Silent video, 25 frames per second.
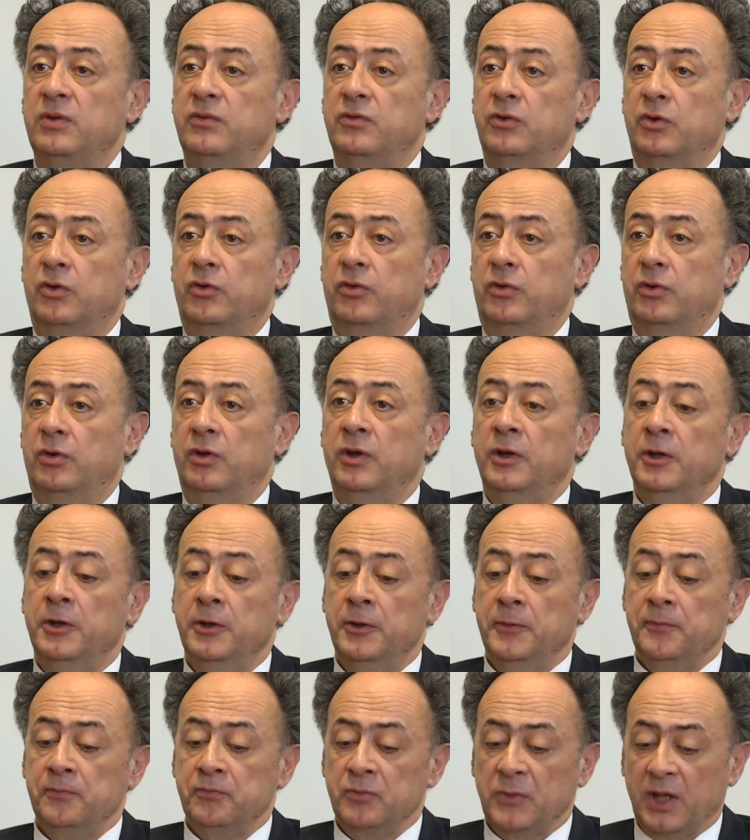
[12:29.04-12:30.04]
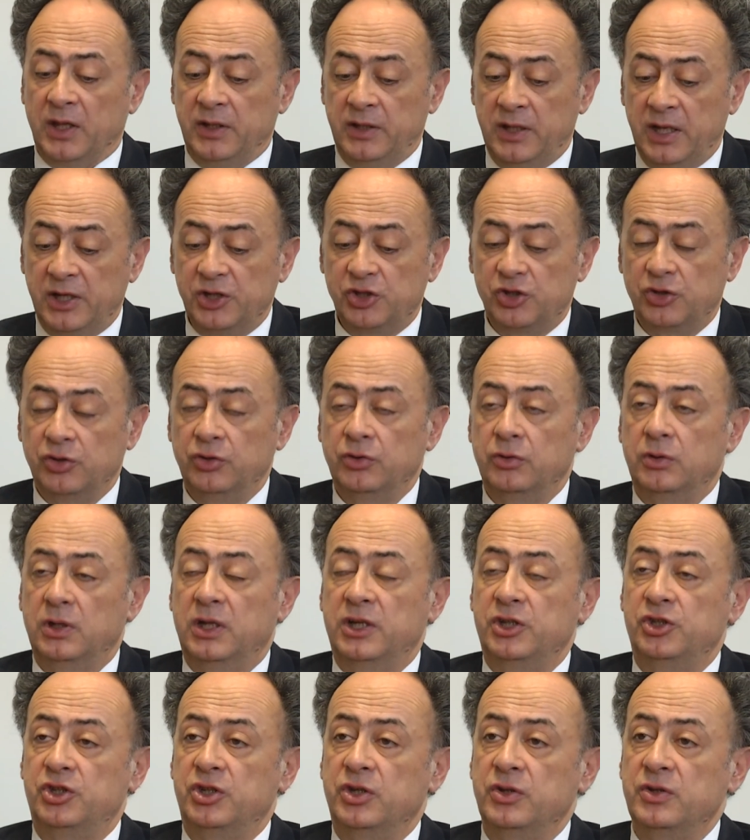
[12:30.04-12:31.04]
for the National
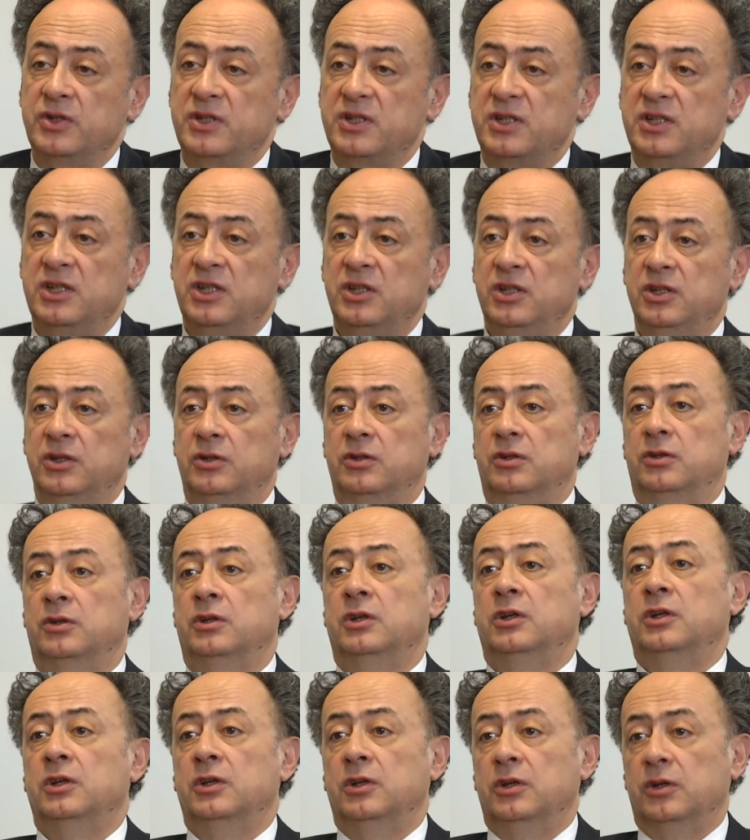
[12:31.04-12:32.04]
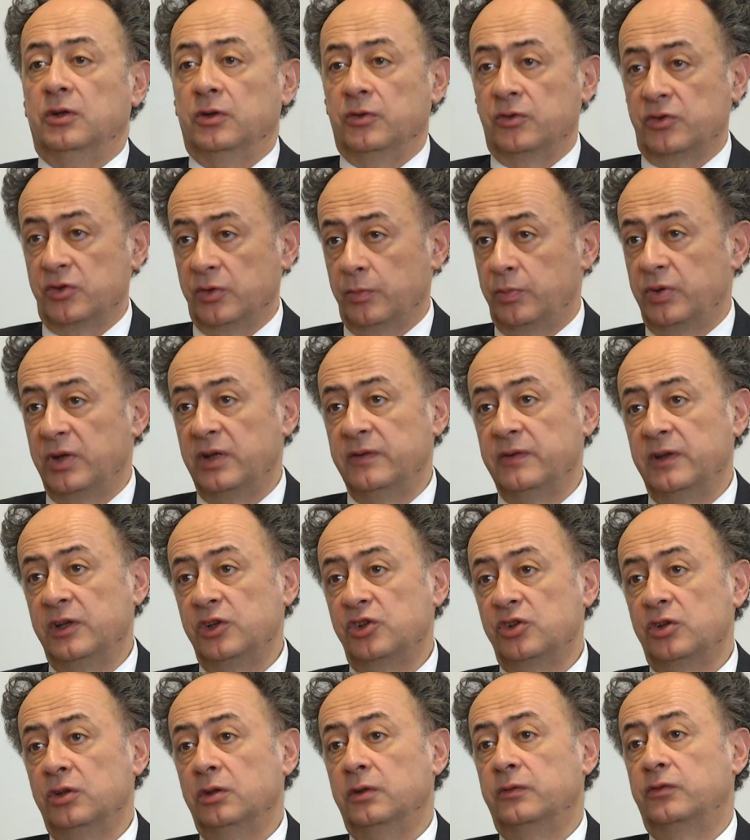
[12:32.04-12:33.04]
Agency on the
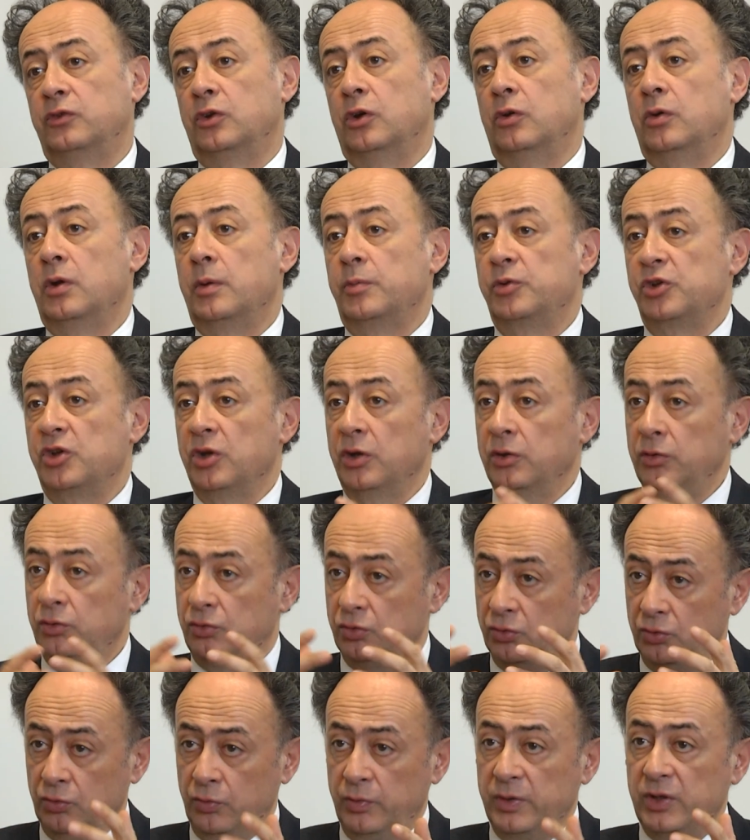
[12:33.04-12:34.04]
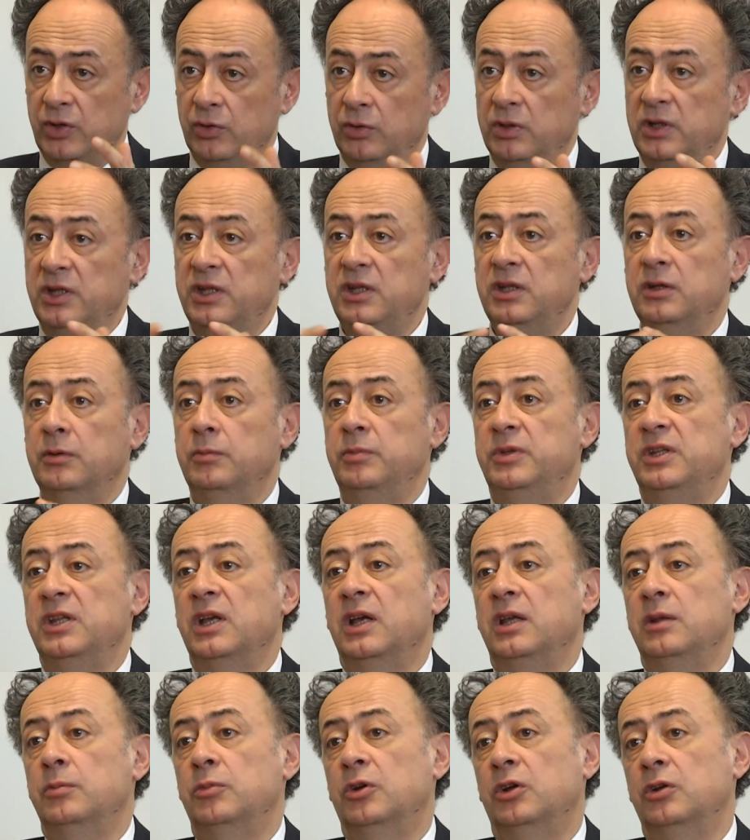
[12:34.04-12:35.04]
Prevention of Corruption to really be
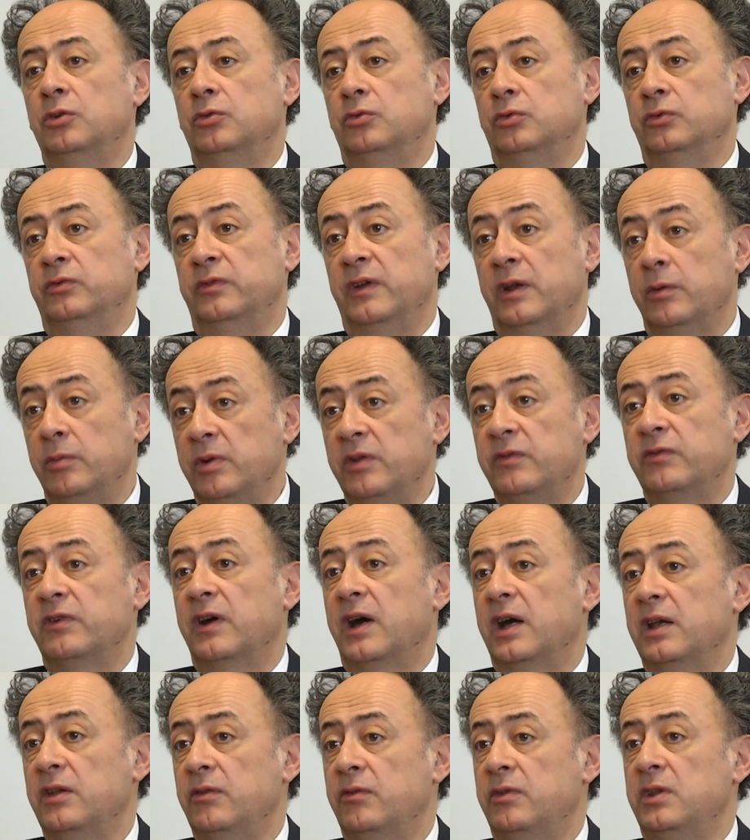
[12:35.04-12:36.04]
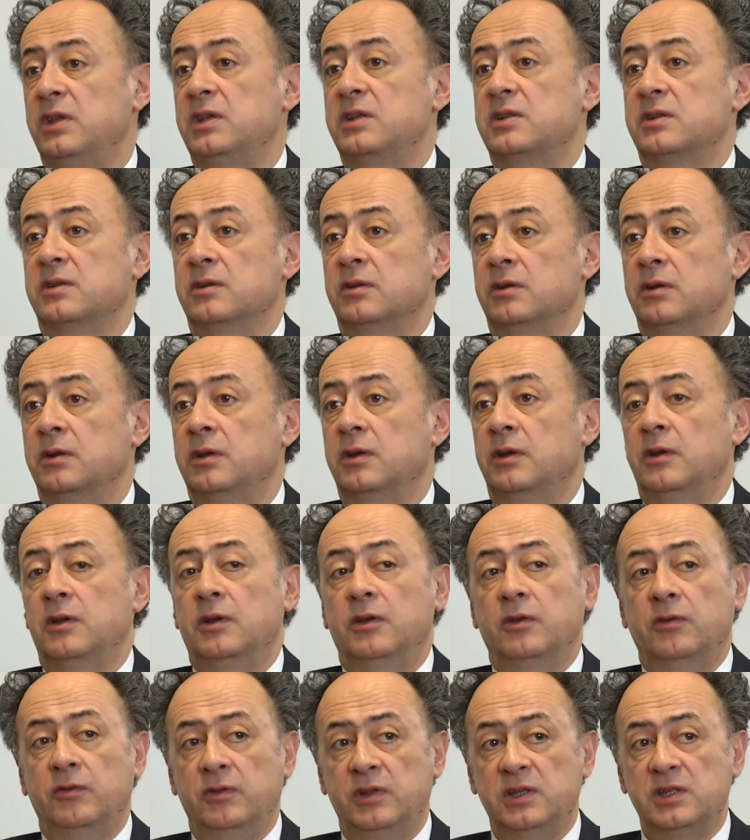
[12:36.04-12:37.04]
able to verify this
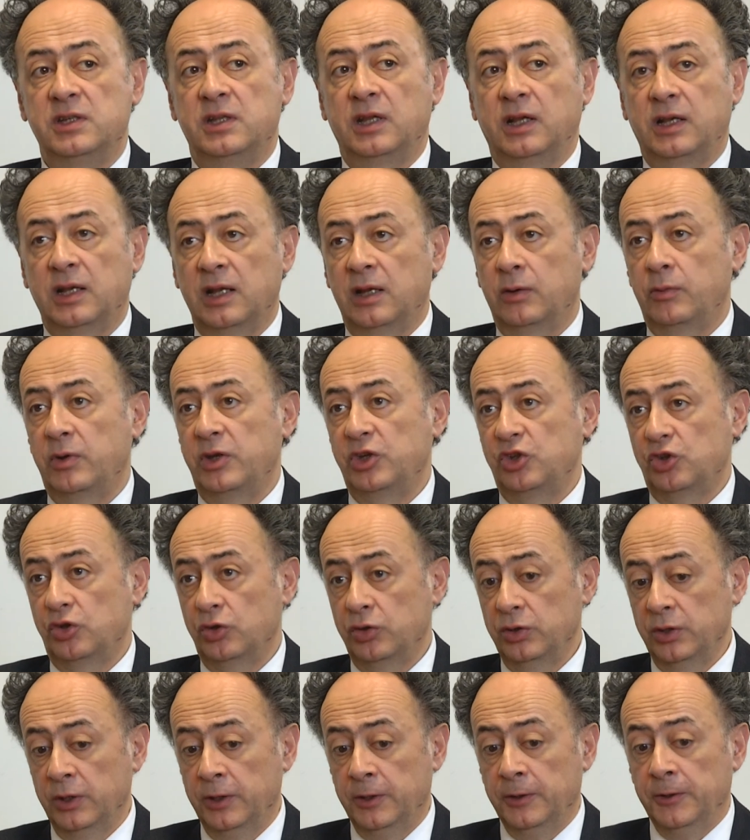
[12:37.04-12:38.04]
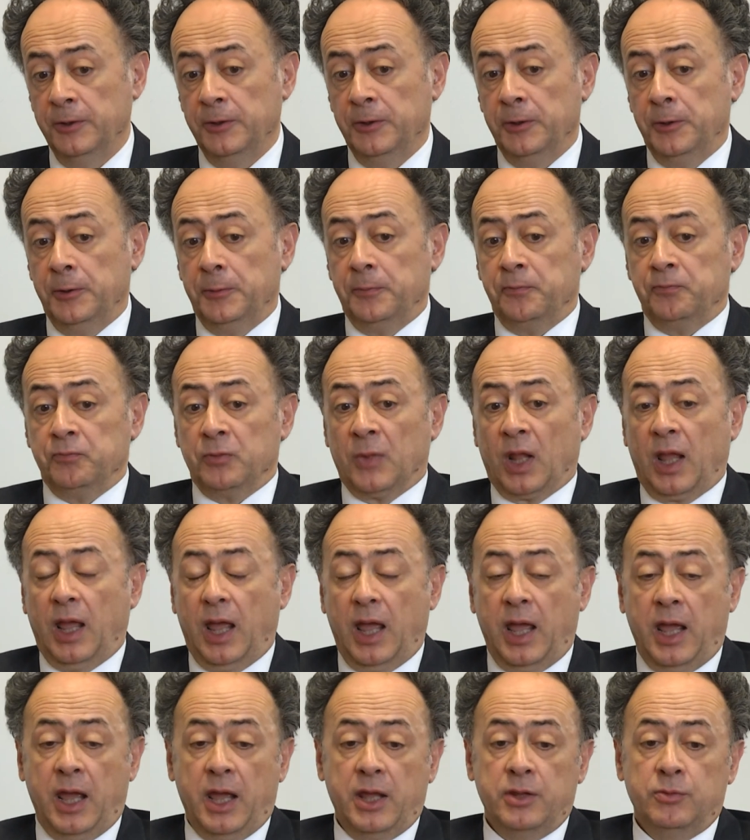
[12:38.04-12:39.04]
declaration.
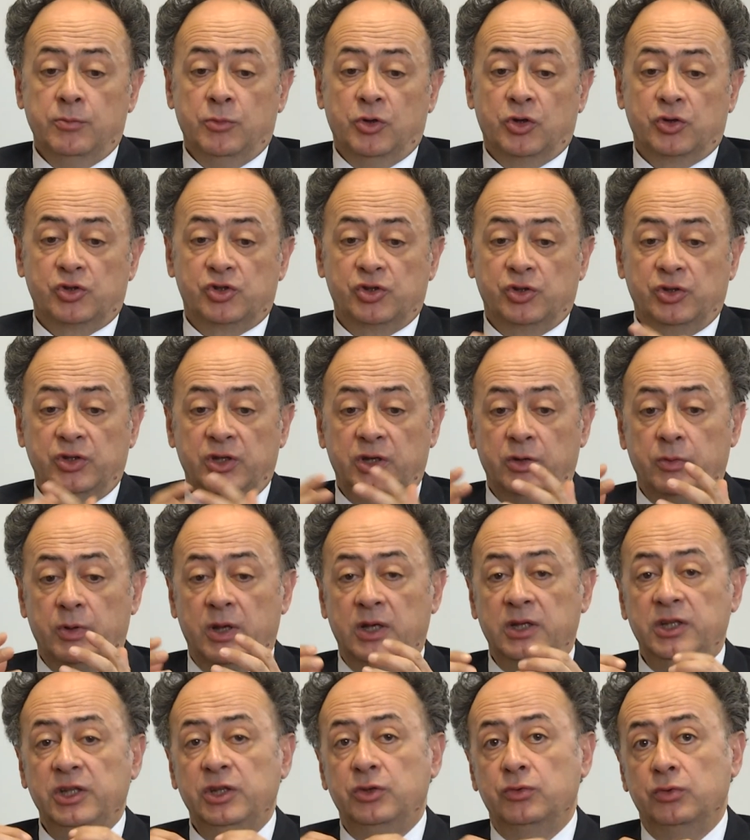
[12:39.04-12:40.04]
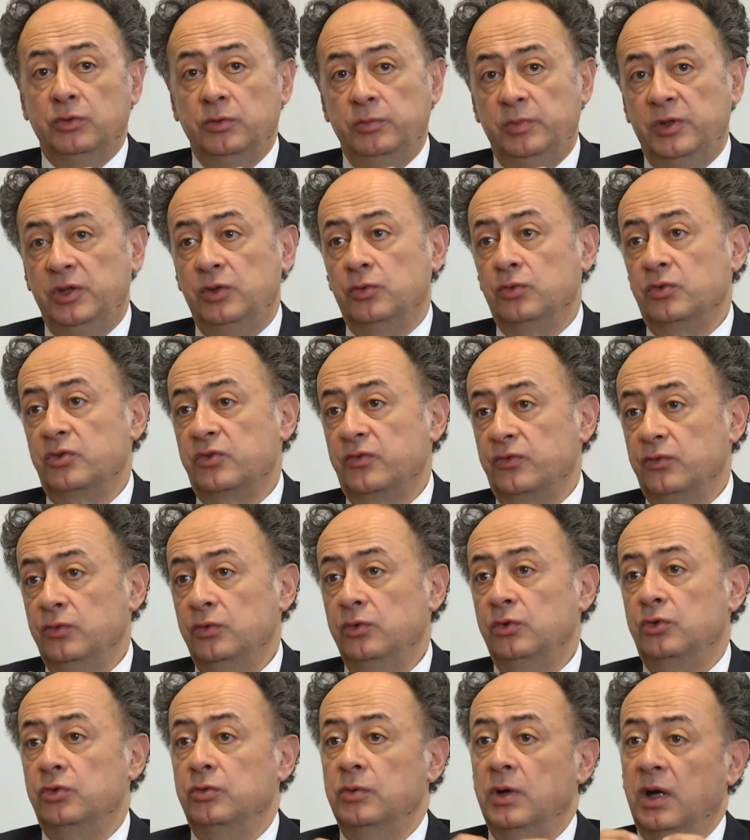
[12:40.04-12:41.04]
And more generally, it would be
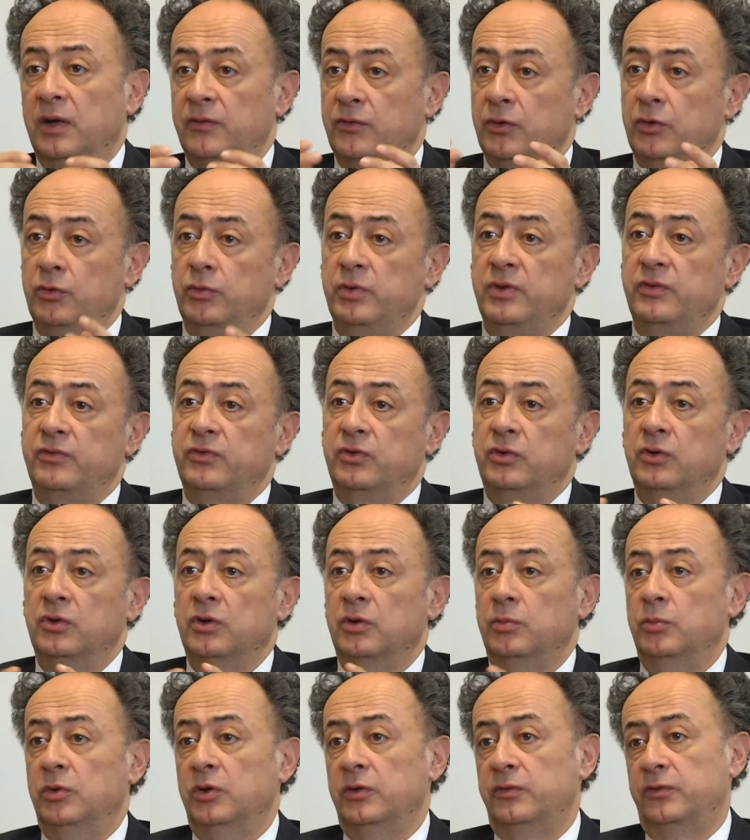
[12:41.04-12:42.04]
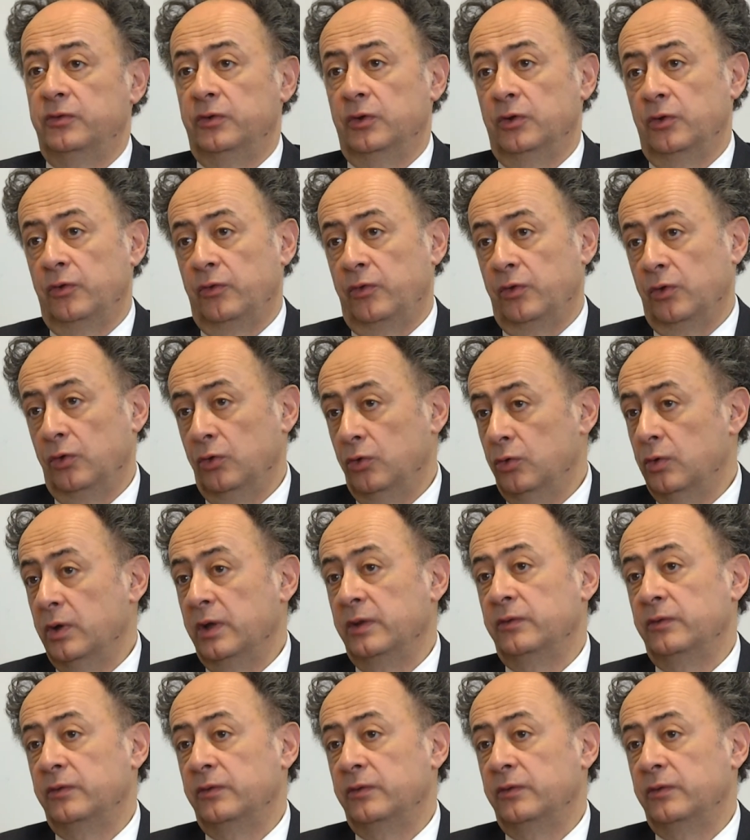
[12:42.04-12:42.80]
useful to have a reform of the law